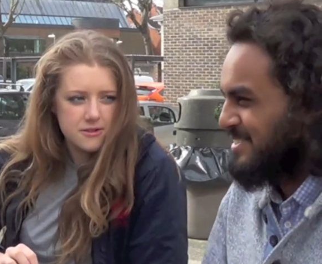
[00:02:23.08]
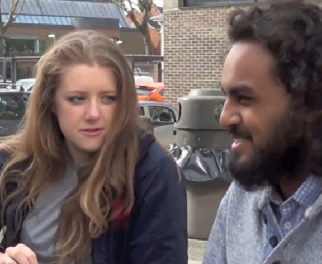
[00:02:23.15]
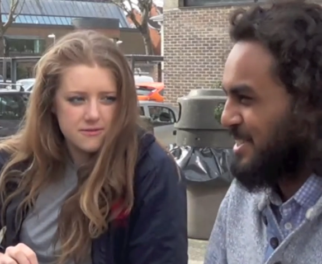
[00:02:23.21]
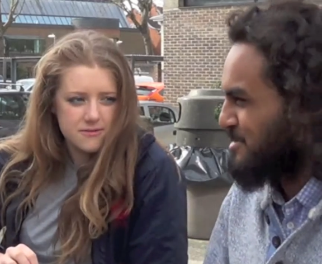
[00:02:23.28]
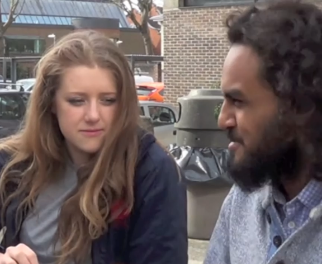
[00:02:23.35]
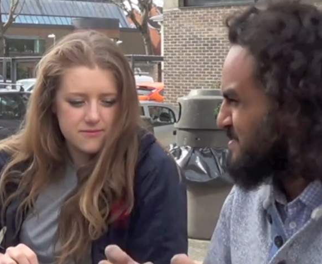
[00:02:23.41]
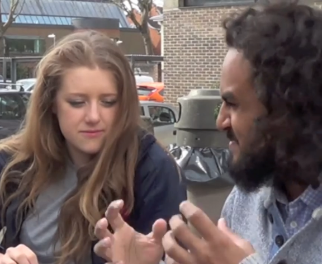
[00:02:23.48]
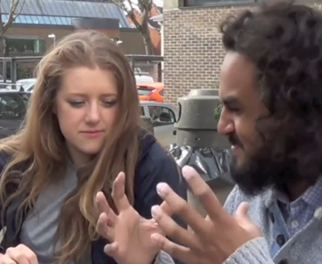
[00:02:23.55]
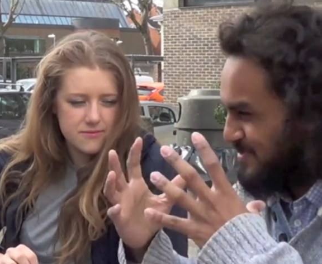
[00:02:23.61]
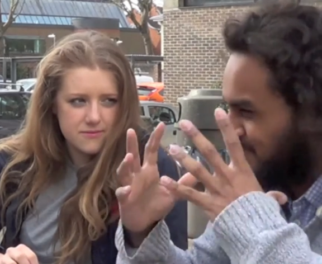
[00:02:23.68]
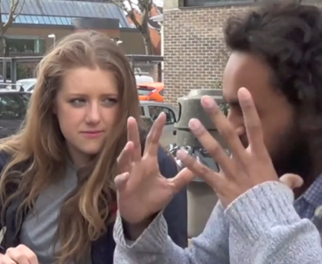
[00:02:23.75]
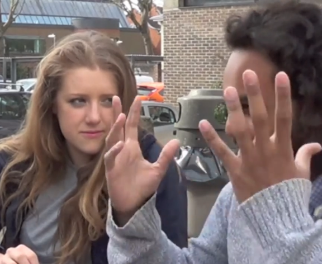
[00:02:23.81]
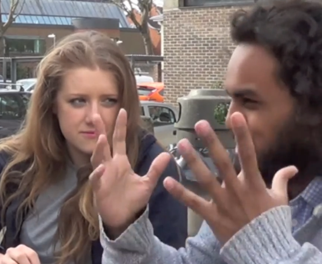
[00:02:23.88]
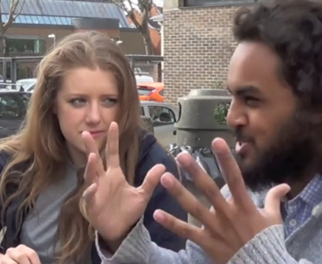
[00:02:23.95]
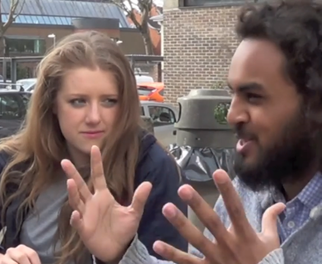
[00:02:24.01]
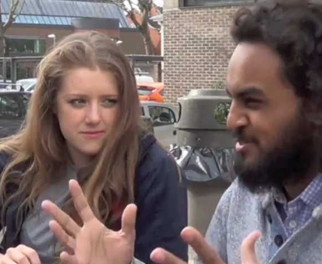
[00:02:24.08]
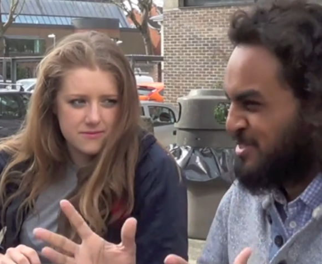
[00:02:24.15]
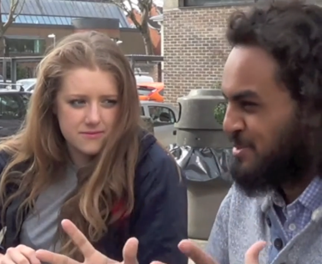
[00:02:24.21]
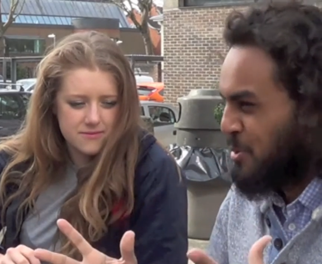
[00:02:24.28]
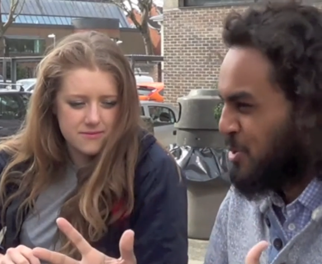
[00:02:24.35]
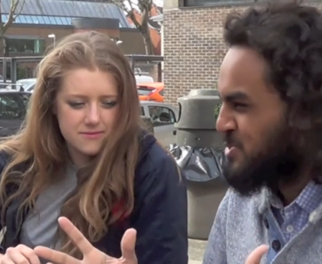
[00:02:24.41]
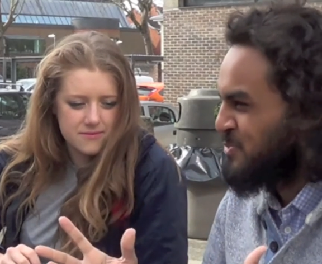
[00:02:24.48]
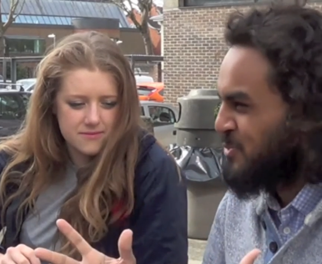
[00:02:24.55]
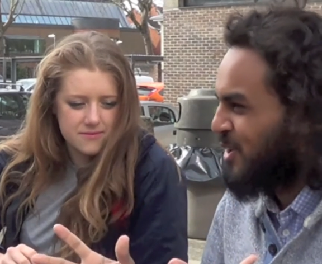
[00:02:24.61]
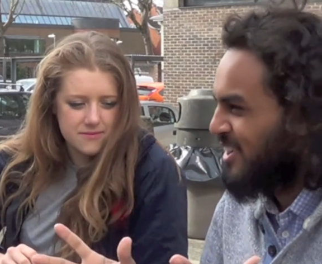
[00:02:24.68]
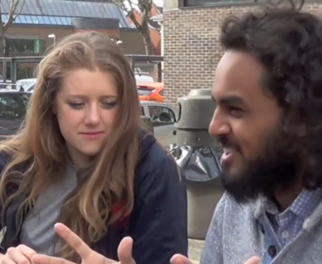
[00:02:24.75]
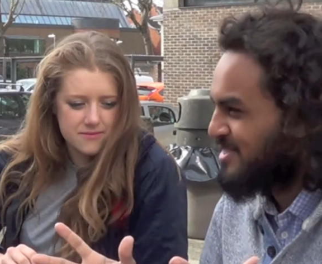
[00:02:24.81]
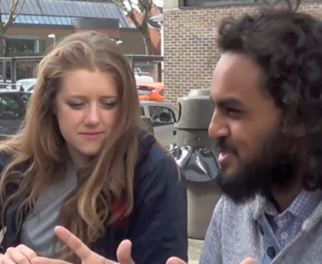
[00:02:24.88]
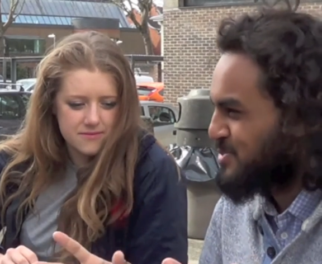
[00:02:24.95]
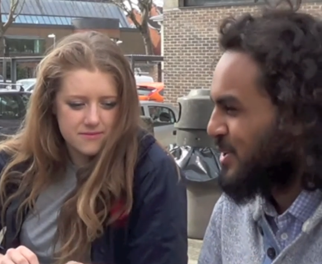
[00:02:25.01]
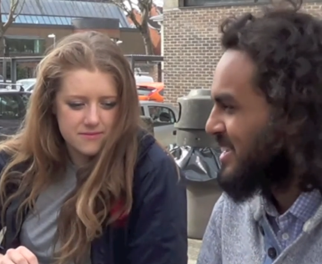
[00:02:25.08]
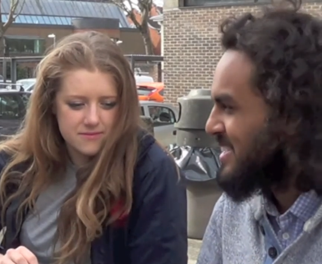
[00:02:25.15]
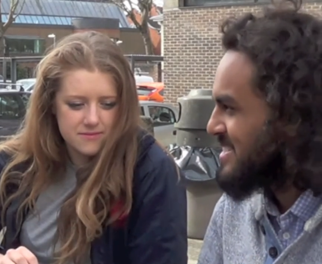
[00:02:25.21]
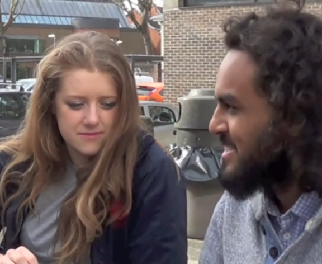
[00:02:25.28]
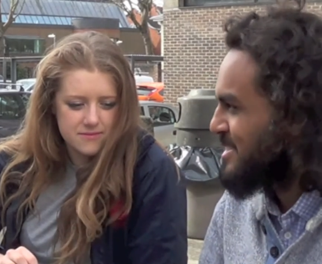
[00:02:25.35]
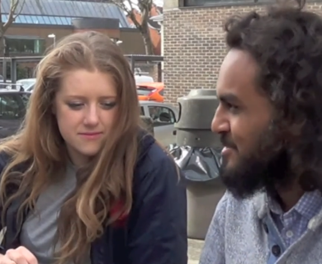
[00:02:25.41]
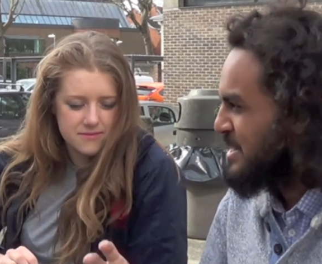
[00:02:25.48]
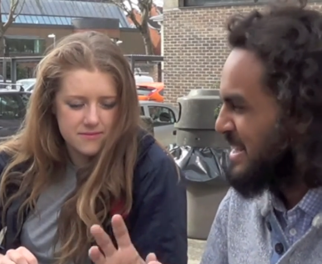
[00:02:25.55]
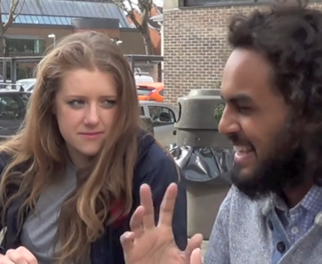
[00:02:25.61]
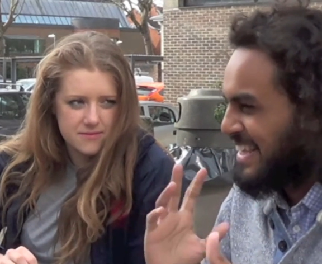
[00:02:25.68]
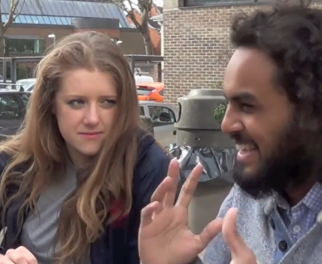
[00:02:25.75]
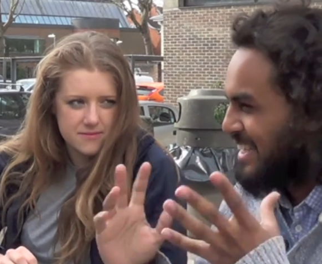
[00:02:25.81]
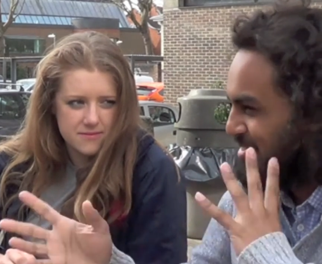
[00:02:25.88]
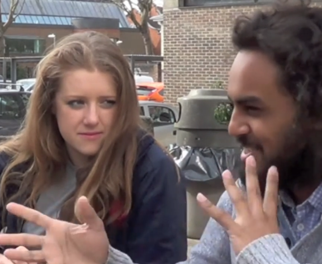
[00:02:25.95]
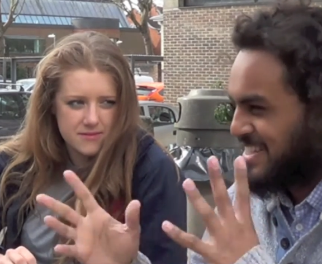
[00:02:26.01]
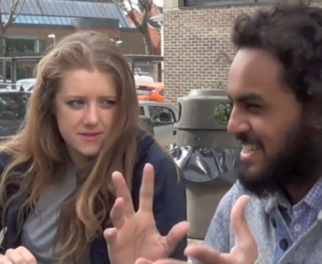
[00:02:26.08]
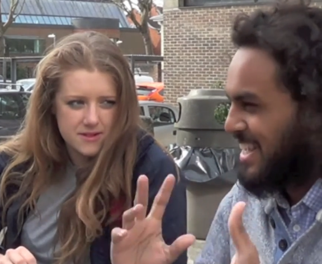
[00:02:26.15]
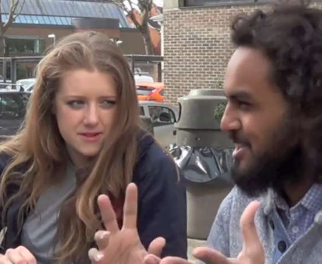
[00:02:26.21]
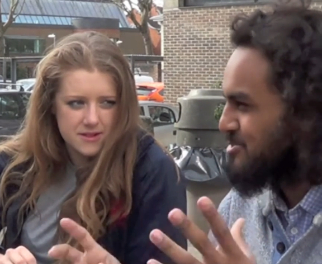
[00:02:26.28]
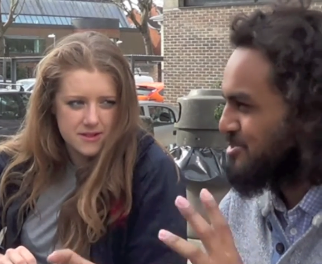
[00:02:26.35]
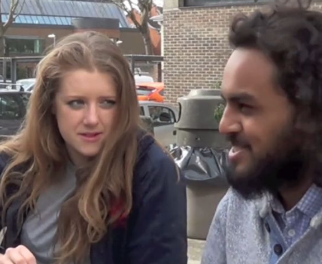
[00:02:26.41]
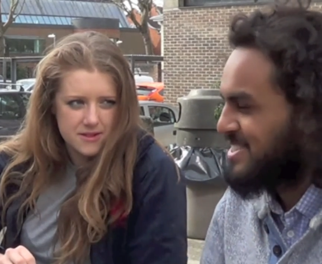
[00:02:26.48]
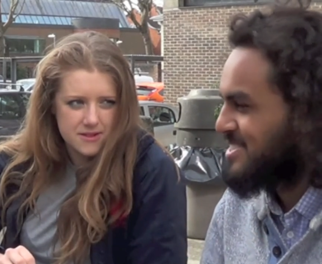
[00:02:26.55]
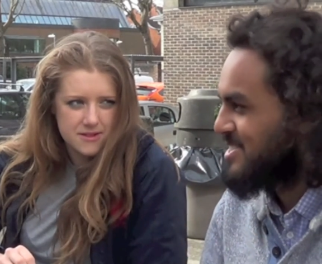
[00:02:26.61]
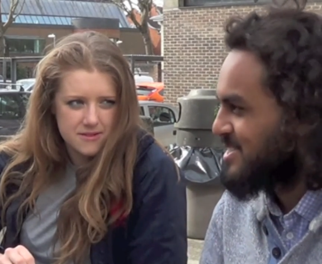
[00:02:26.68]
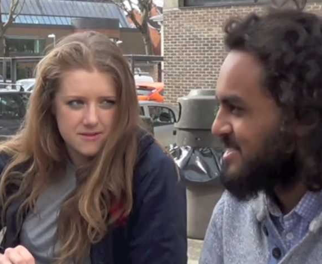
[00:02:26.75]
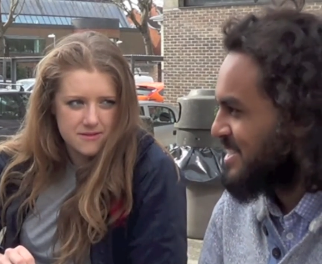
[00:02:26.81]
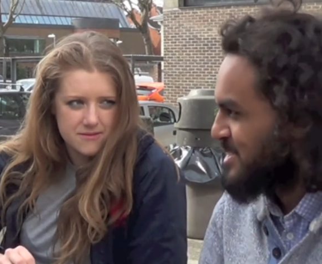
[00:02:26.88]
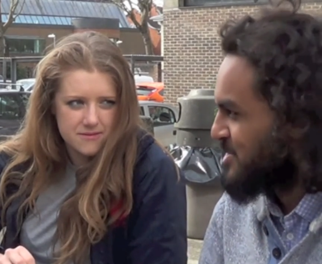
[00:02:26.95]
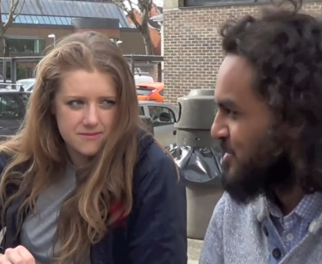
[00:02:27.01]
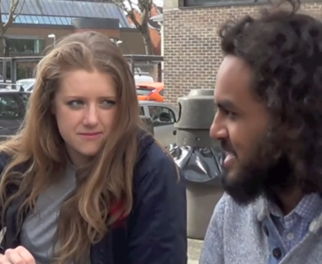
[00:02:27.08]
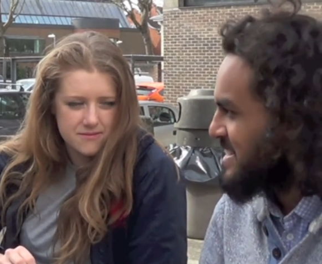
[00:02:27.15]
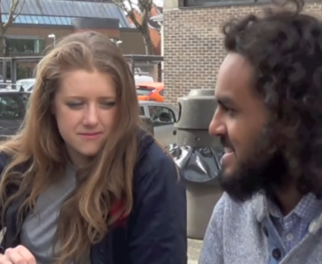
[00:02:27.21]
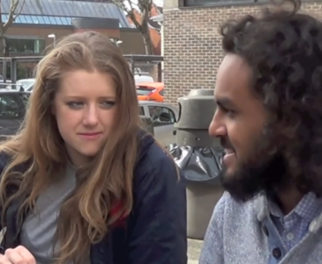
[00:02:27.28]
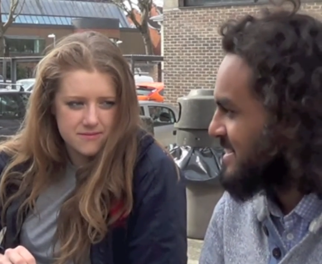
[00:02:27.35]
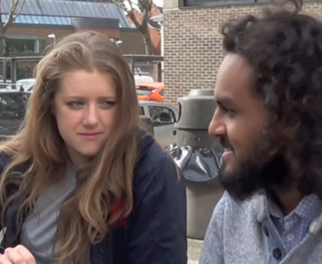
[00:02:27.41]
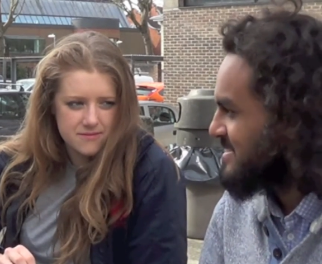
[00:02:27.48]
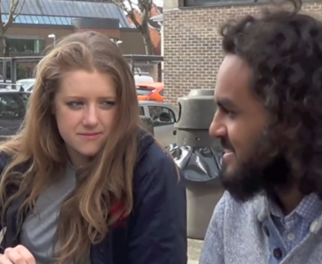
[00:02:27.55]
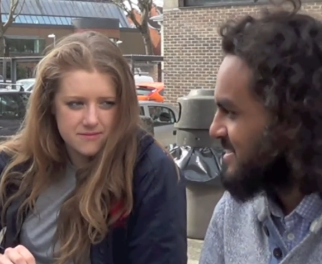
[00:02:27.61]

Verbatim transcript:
Speaker 1: kind of just kind of the modern world as well. It's kind of like linking everything together. And it's just it's crazy. Like,